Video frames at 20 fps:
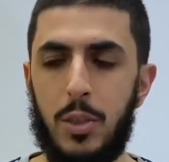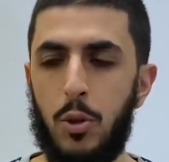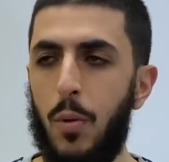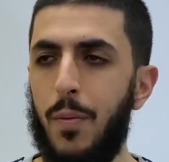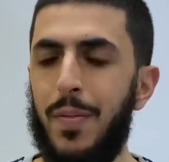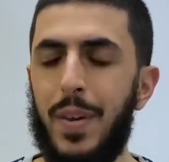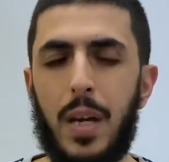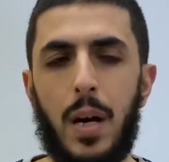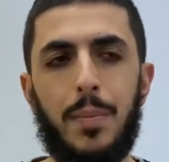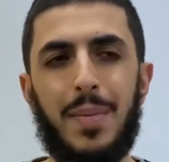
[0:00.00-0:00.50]

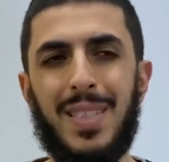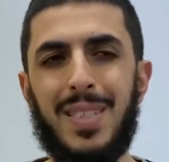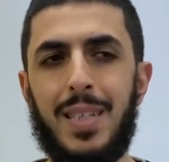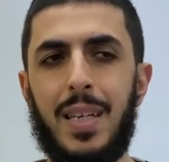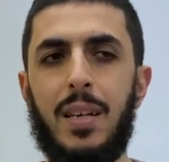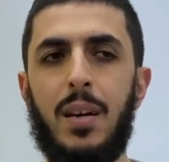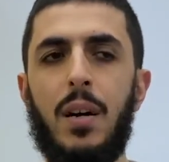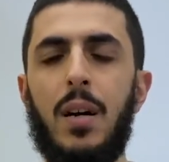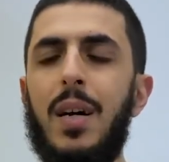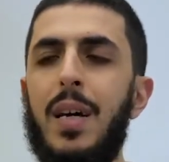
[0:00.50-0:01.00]
Don't think I'm a
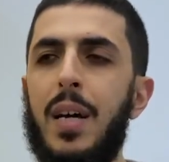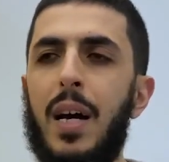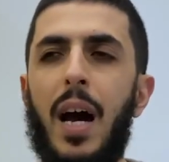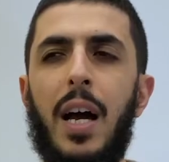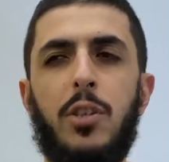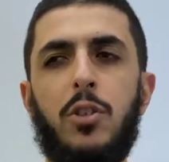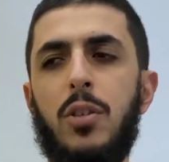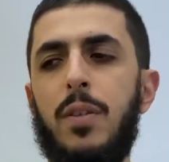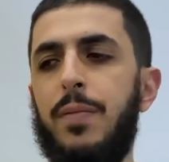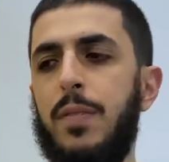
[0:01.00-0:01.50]
sinner,
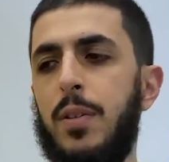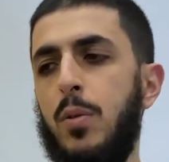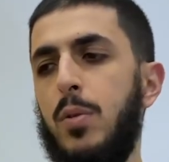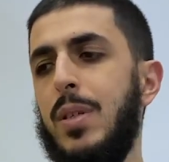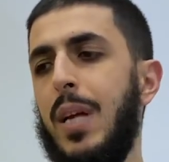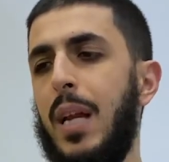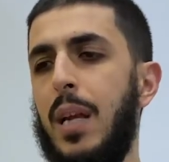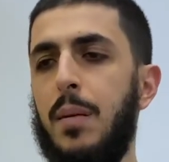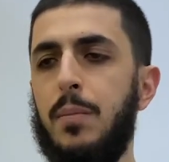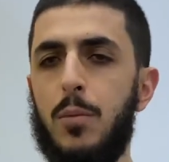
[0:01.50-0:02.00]
I shouldn't even
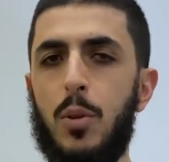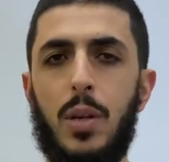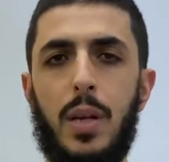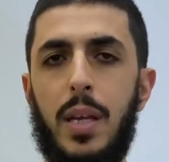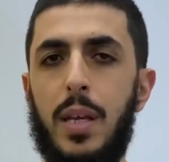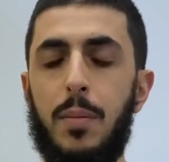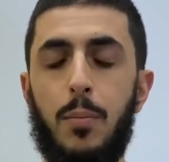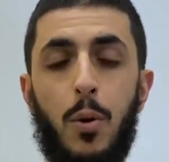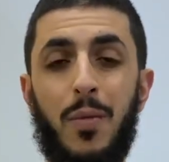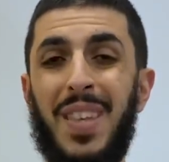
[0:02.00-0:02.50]
use alhamdulillah
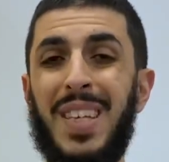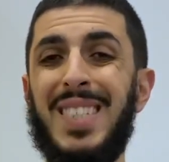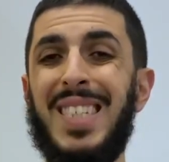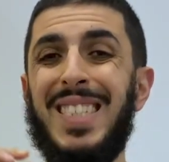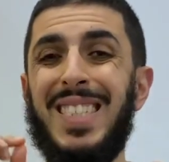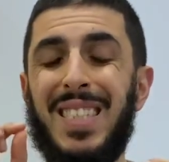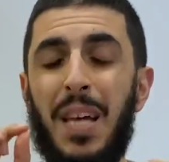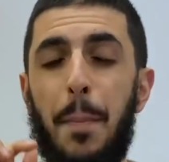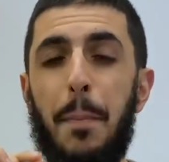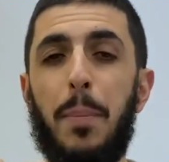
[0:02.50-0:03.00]
anymore. This
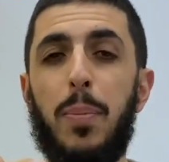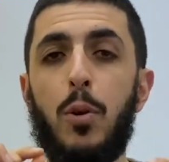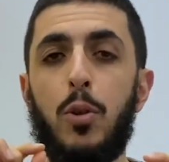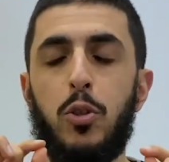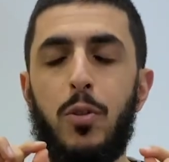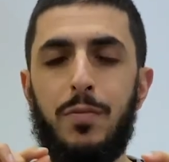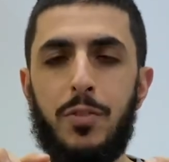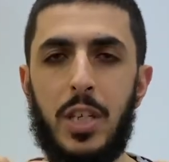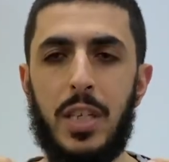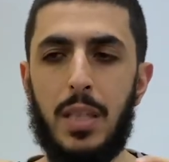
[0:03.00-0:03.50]
is the
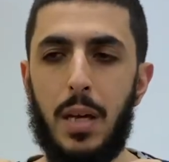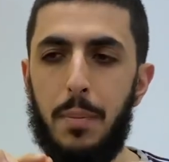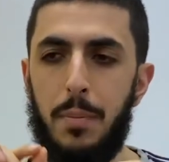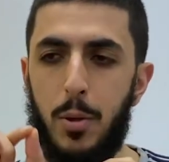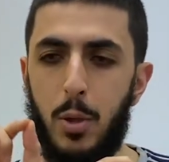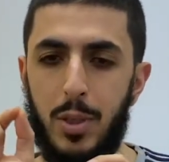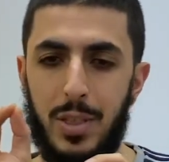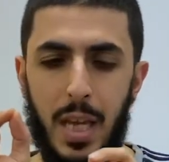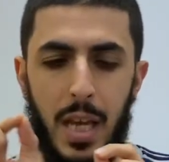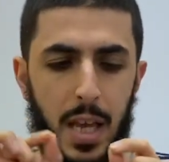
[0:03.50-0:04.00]
plot of shaitan,
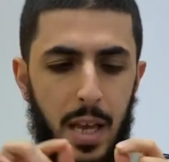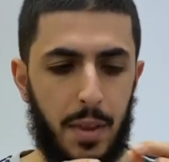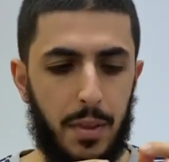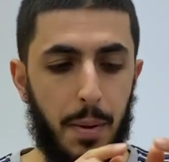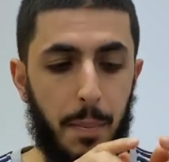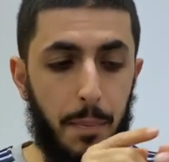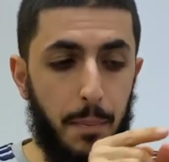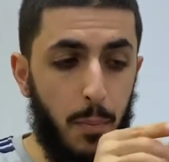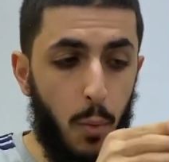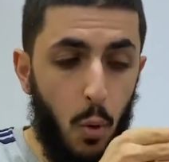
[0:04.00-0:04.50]
because
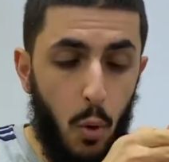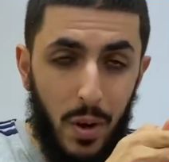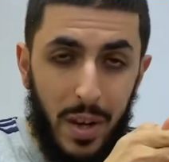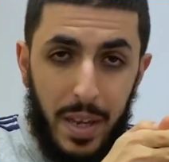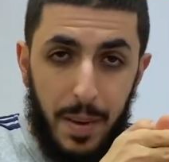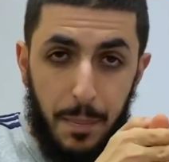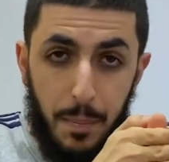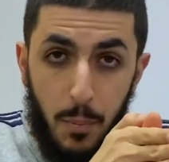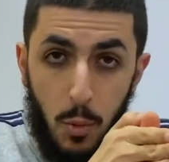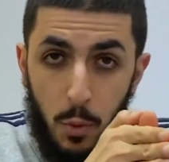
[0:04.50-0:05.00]
the more
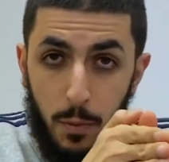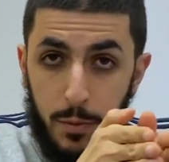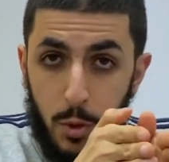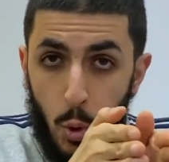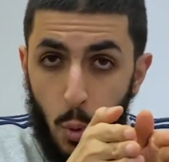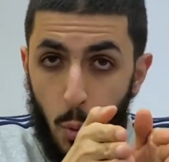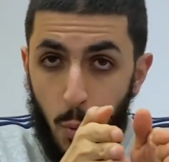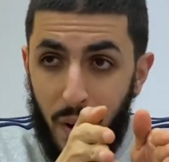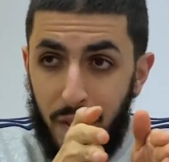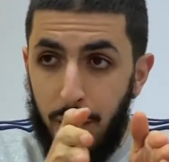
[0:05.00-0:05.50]
he moves
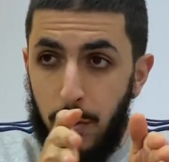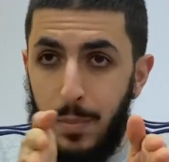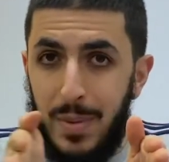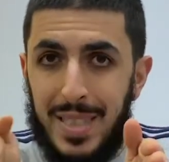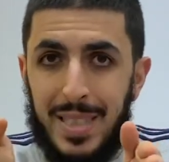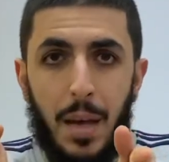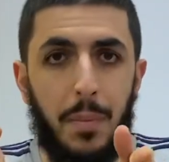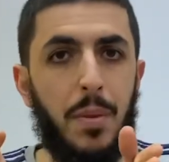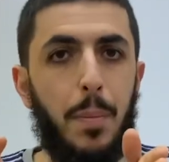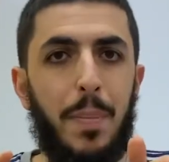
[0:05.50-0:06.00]
you away from
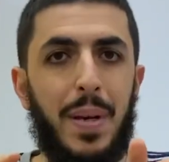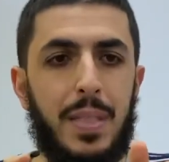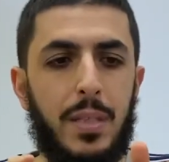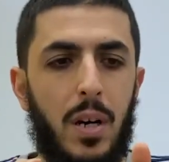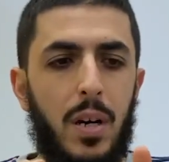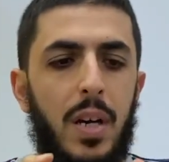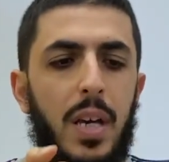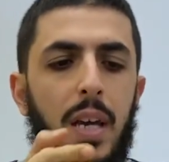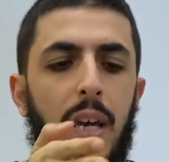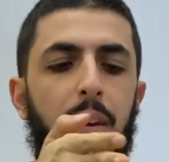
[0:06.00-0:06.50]
Islam, the better.
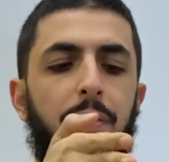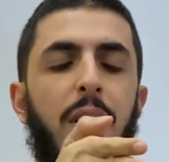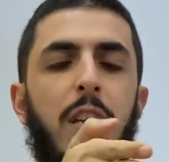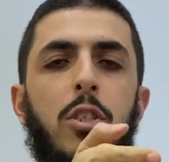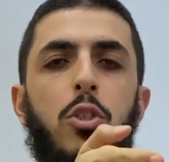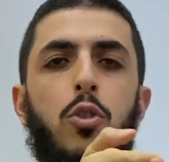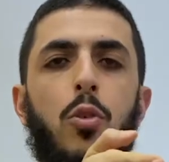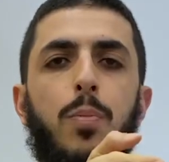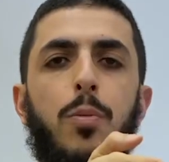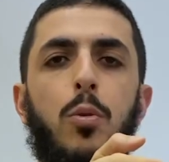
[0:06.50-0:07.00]
If you
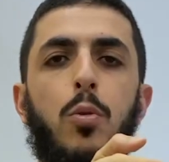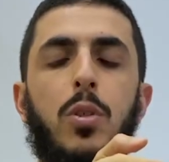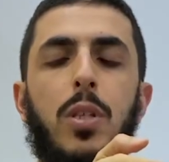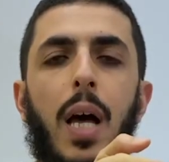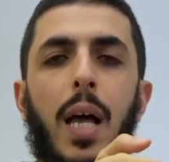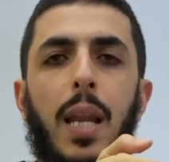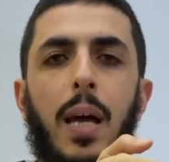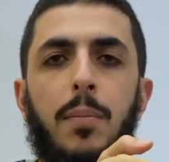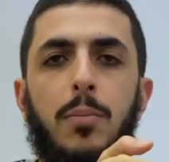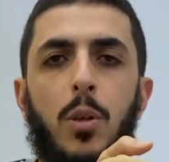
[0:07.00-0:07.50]
can stop using
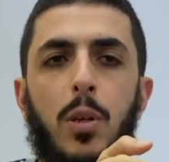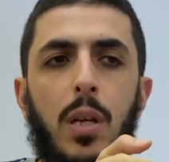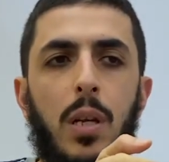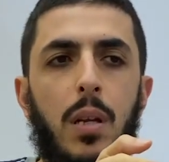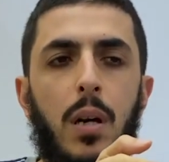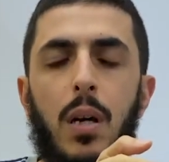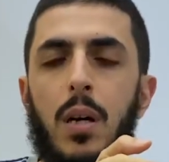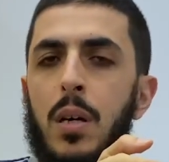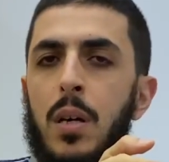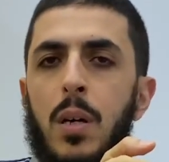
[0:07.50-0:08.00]

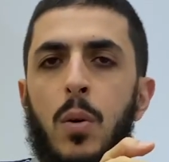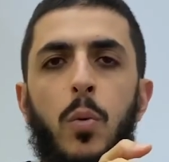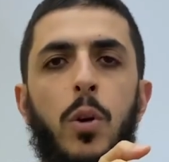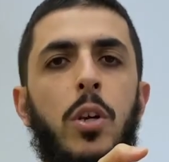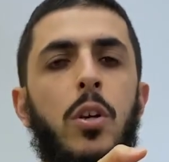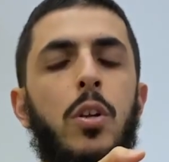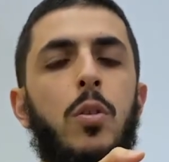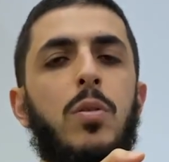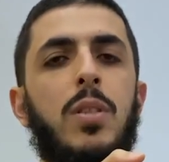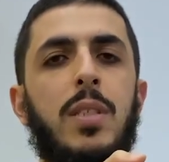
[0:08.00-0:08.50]
alhamdulillah, what are
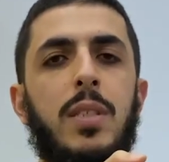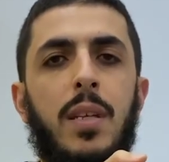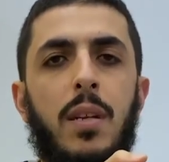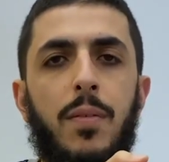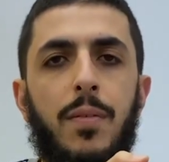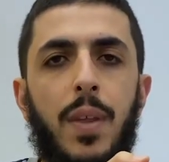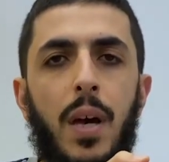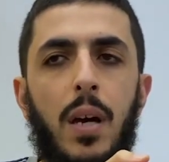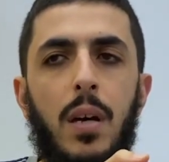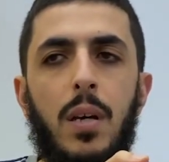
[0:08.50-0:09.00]
you going to use instead
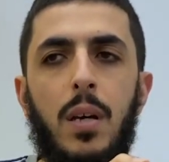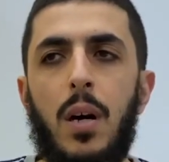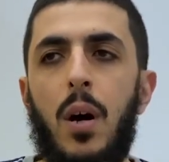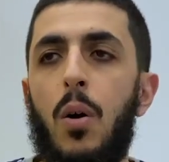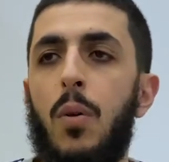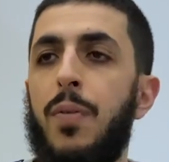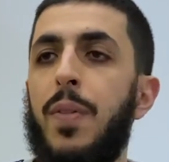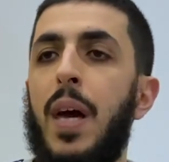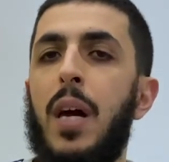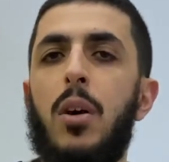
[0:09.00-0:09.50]
of that?
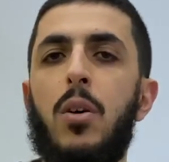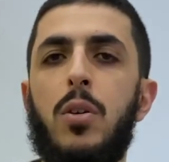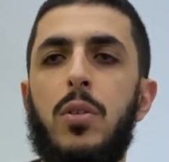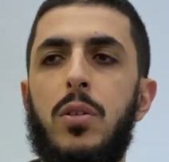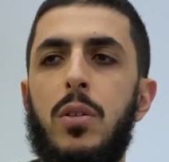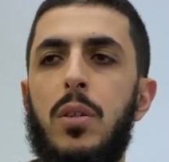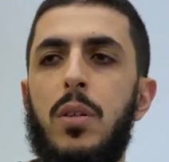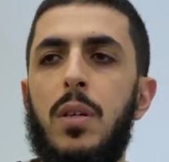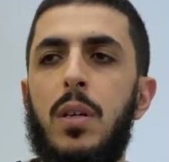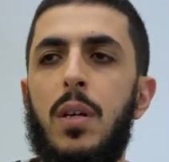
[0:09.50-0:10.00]
Oh, thank God.